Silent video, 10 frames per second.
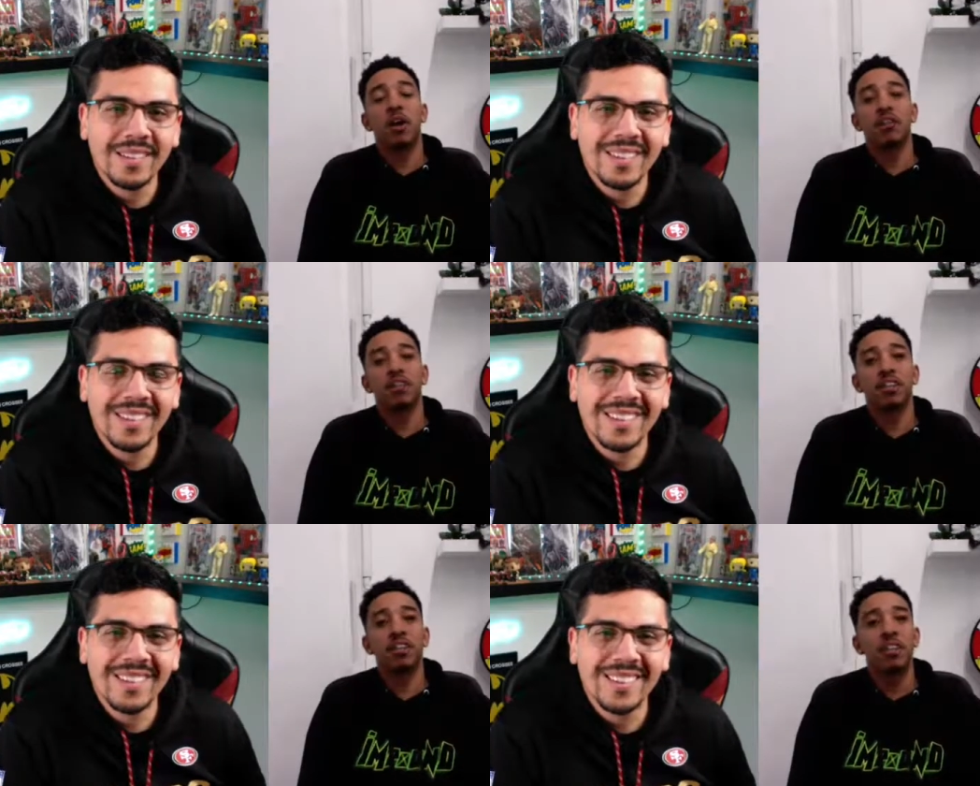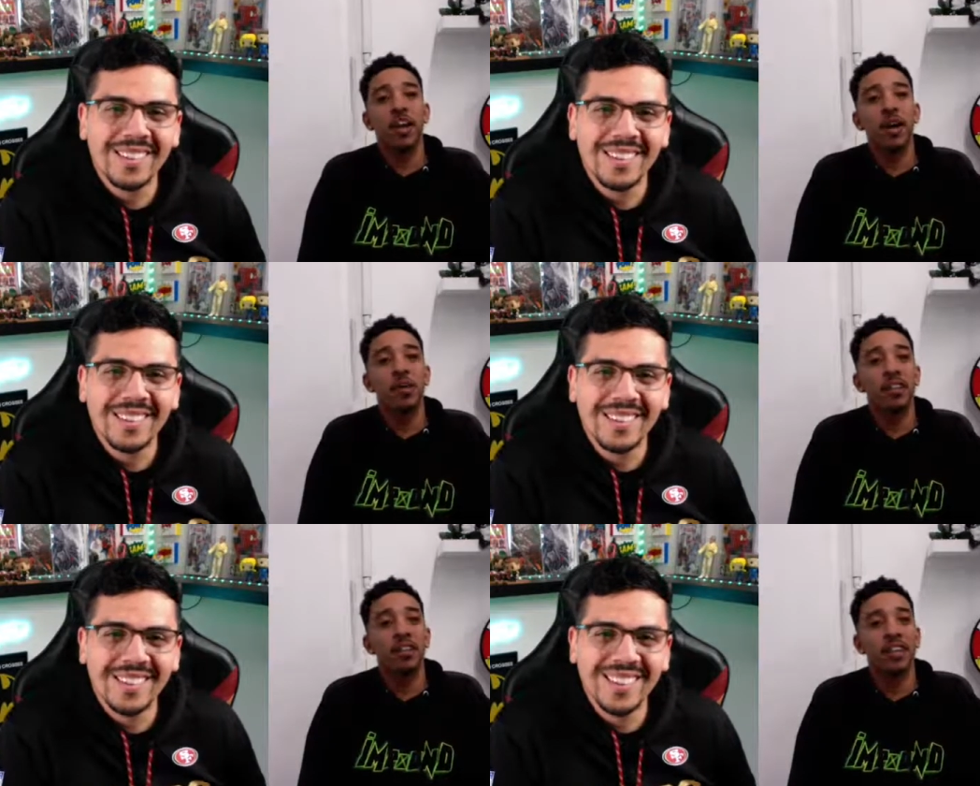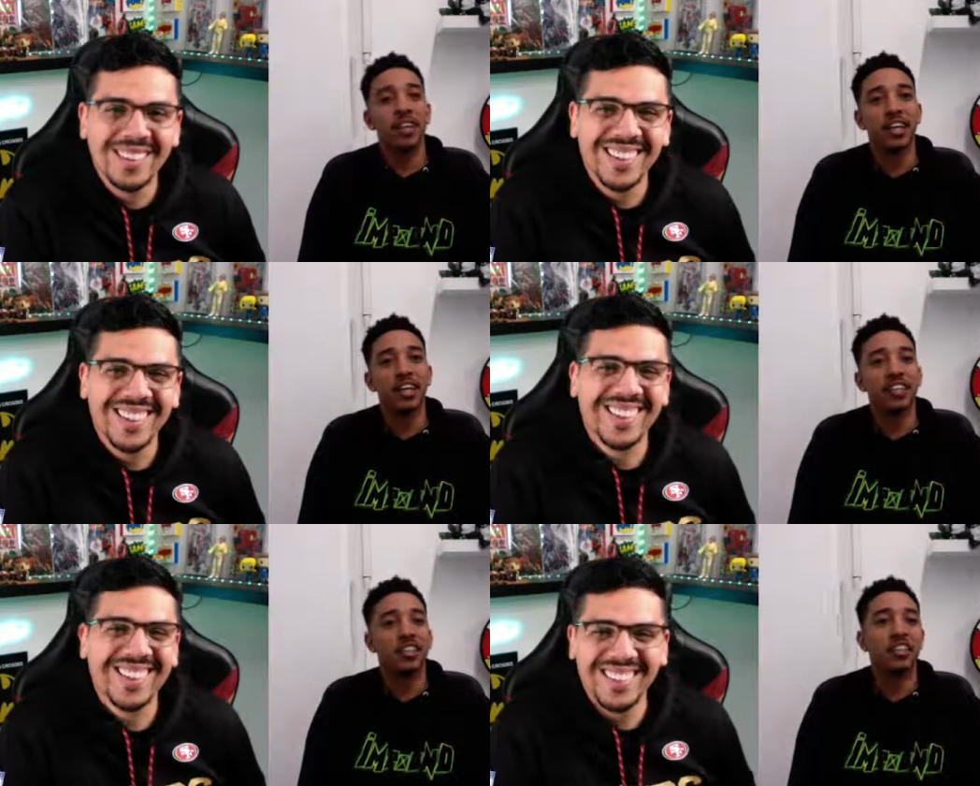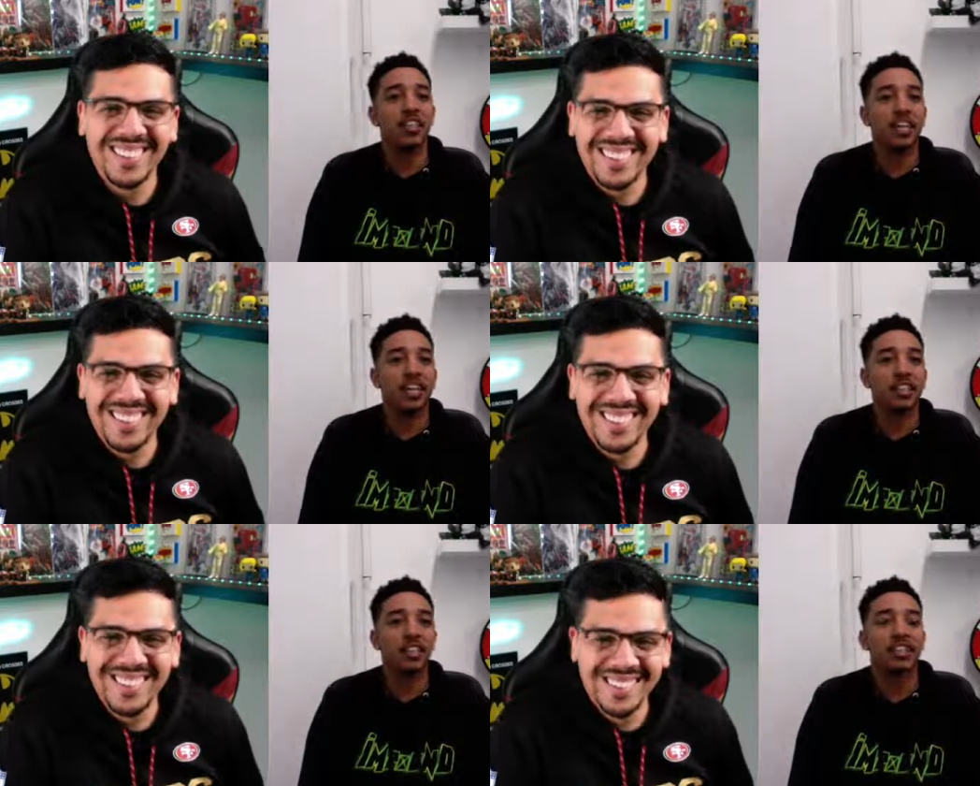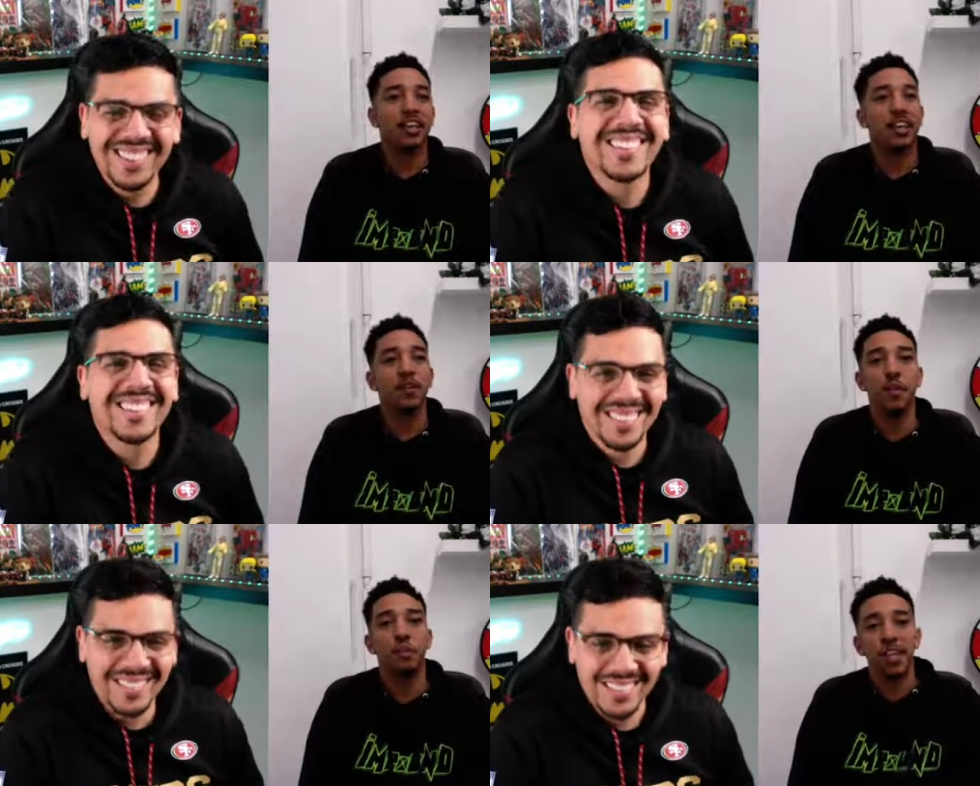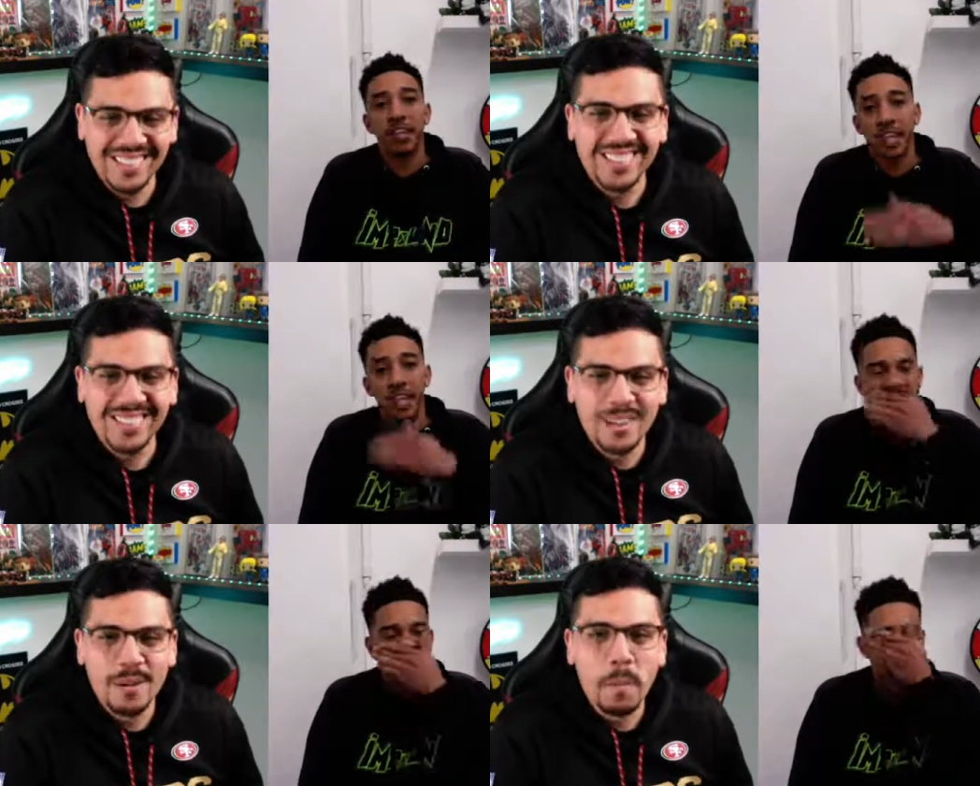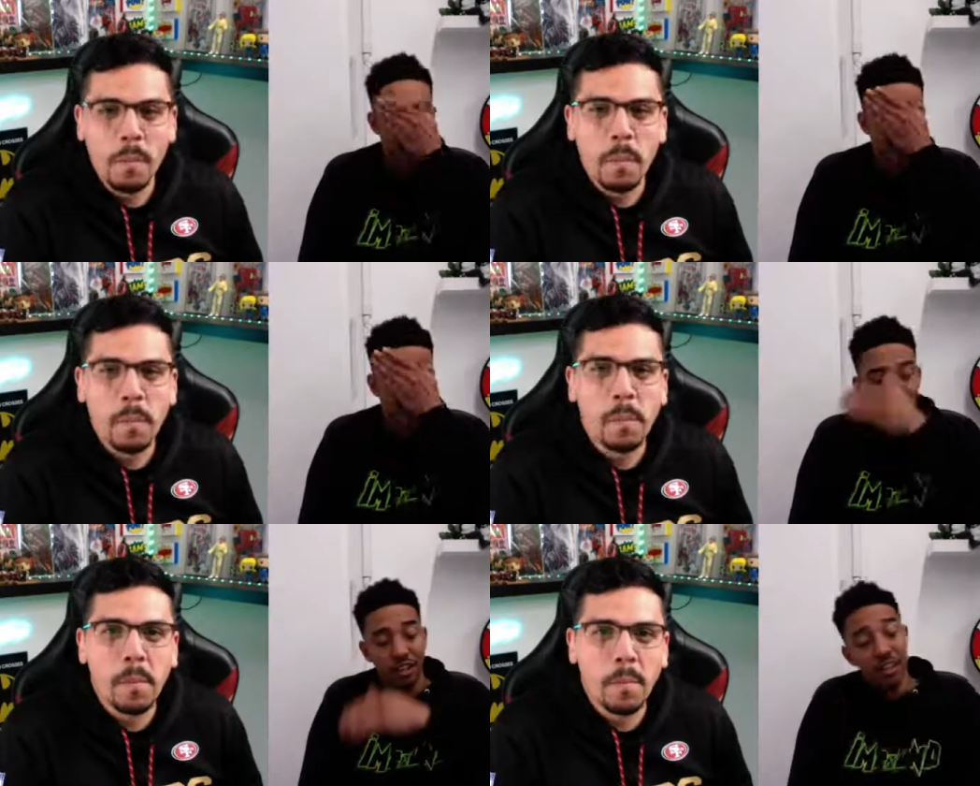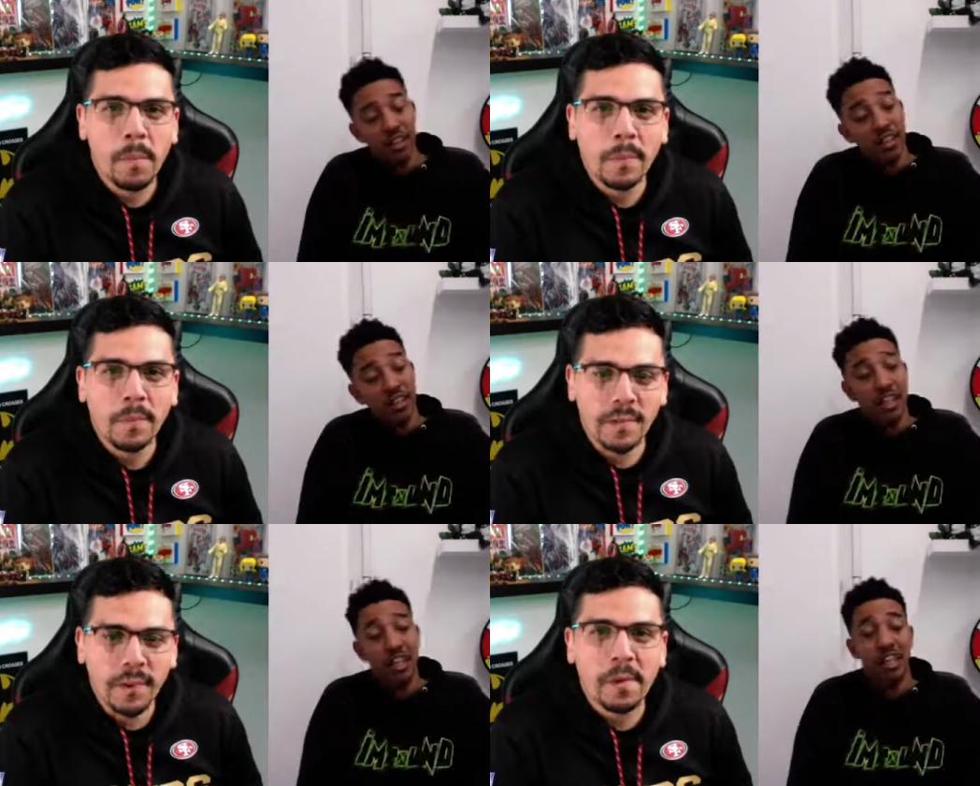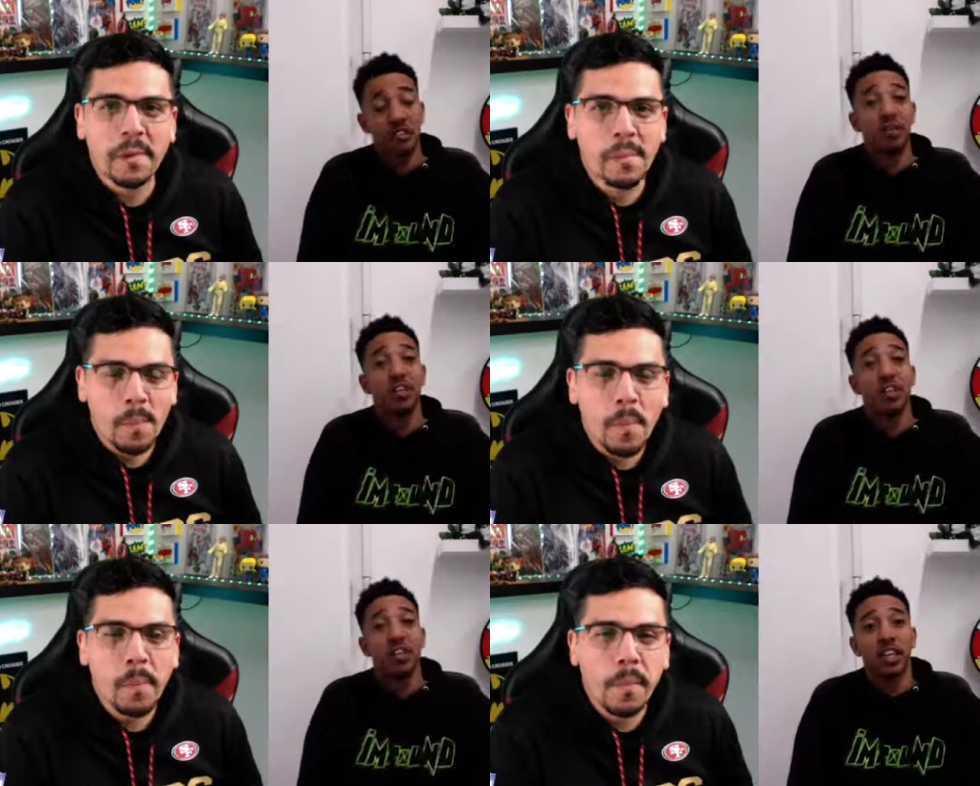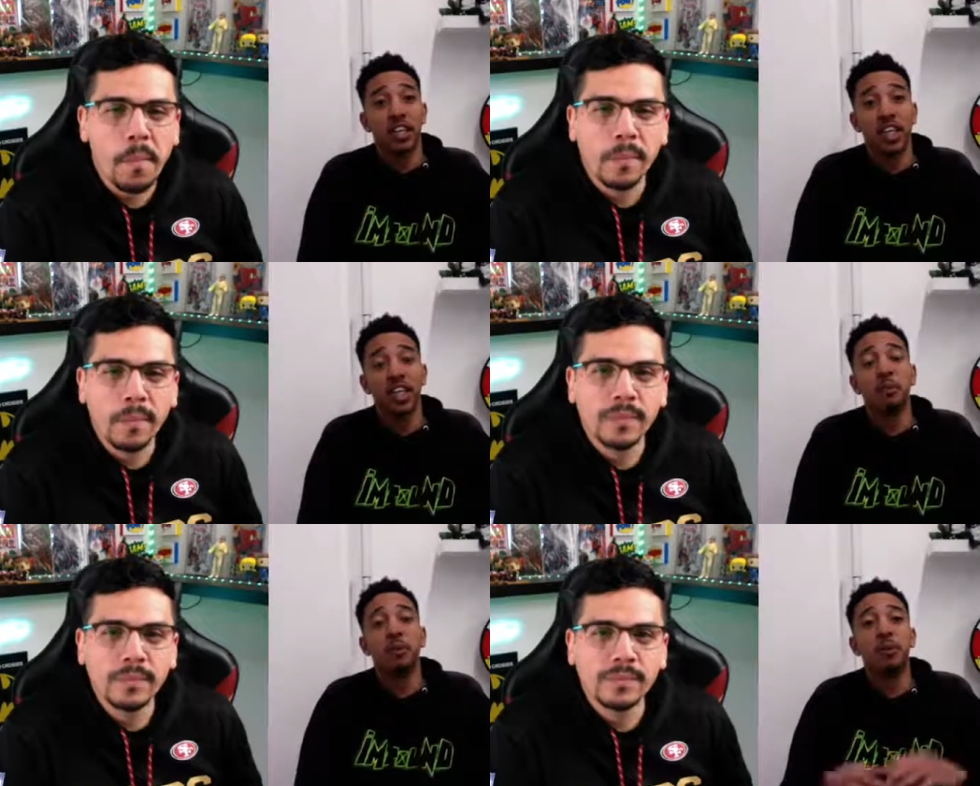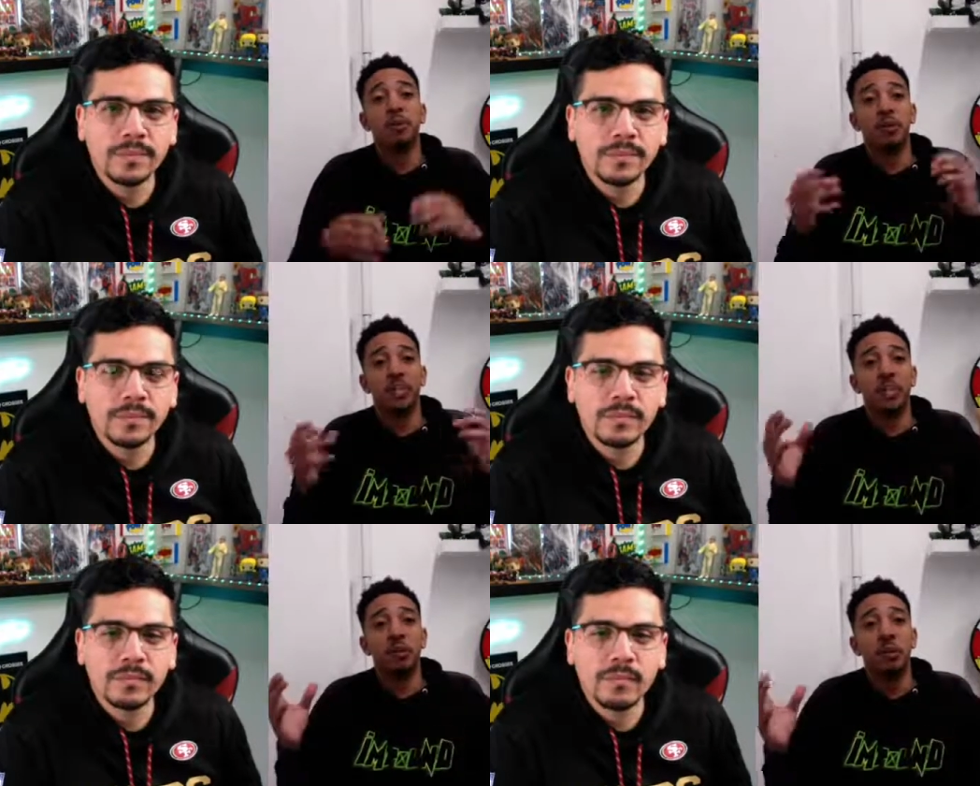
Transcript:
Speaker 1: perfectly okay with everything else. You know, like the setup, the breakdown, that's nothing. Um, getting people in the